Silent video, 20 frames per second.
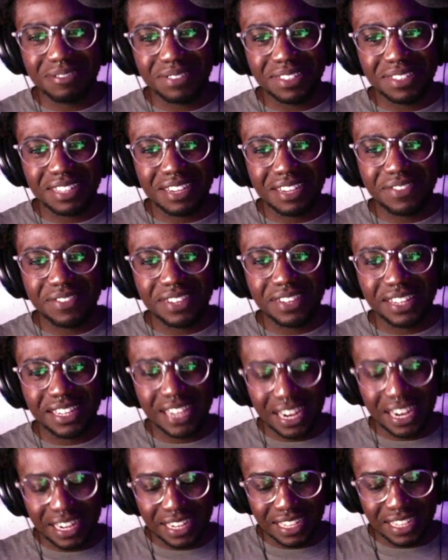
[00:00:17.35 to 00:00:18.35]
definitely
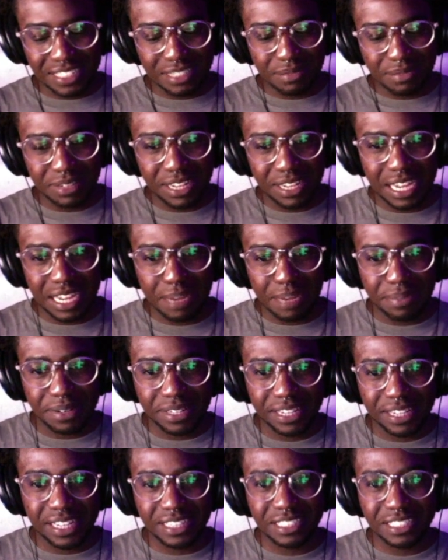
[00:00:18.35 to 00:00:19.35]
gotta get some clap it,
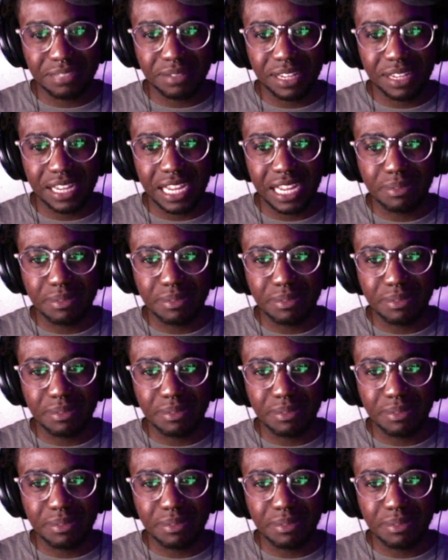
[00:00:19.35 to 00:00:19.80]
some claps